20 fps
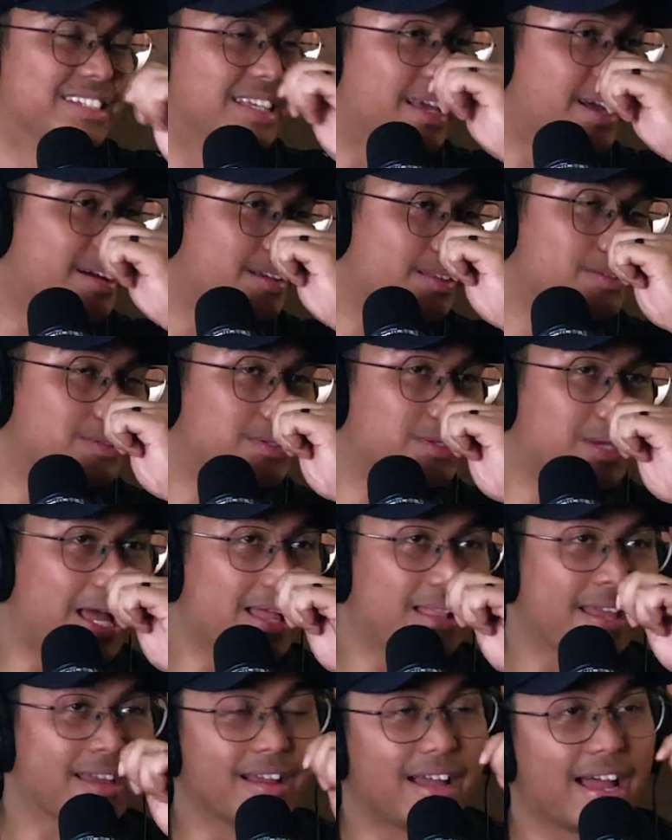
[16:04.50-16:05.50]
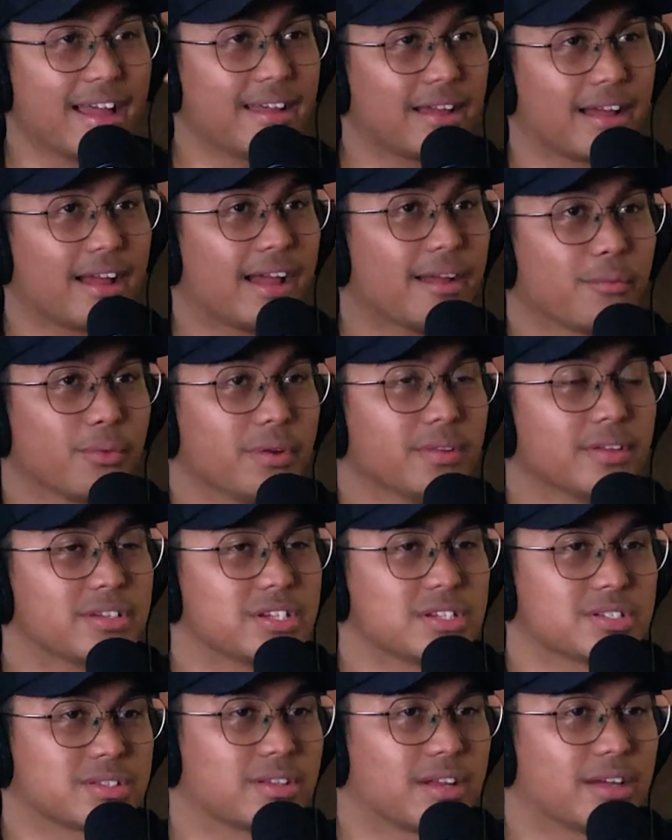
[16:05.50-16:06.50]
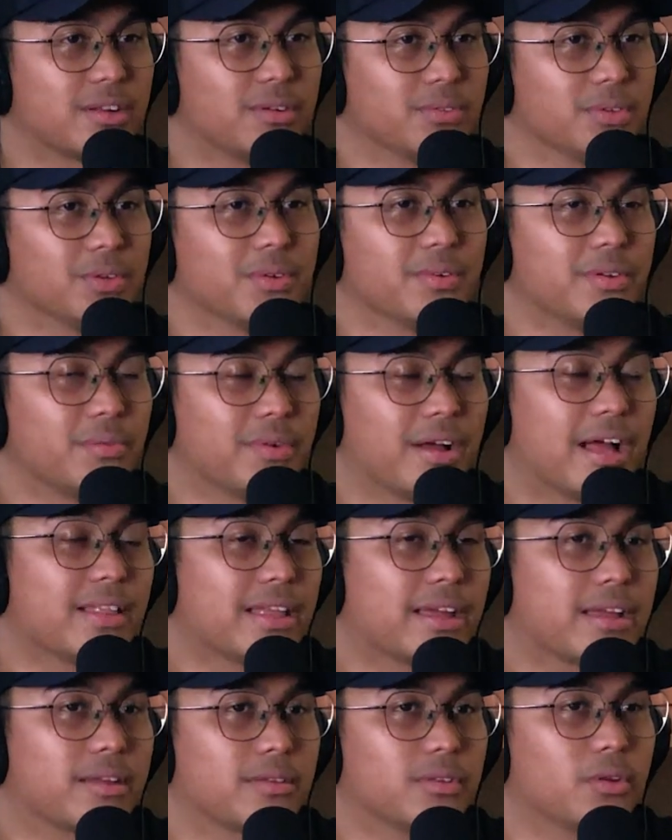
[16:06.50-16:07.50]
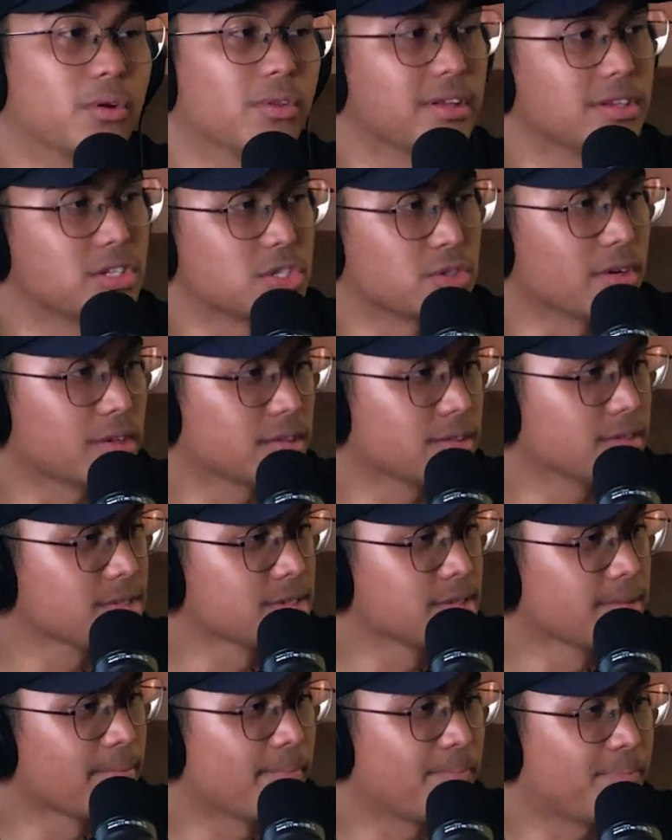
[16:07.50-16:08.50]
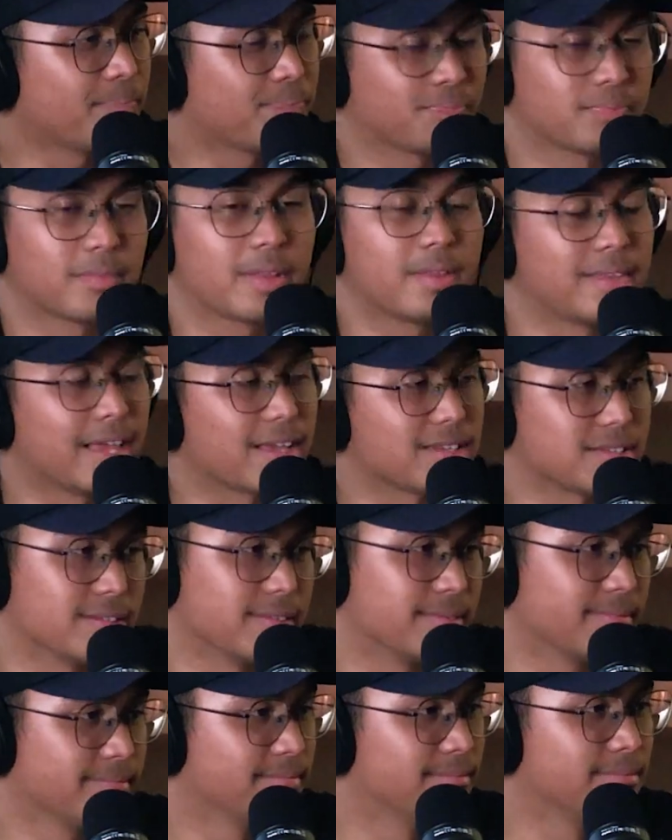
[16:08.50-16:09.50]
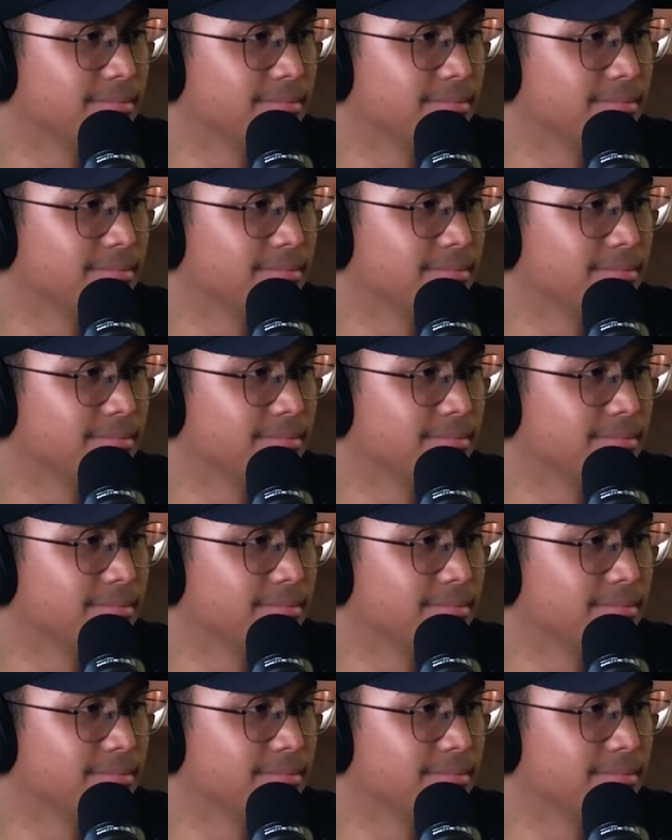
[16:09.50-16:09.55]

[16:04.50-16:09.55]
Yeah, I really just, I don't know anyone. I like know the instructors. That's it.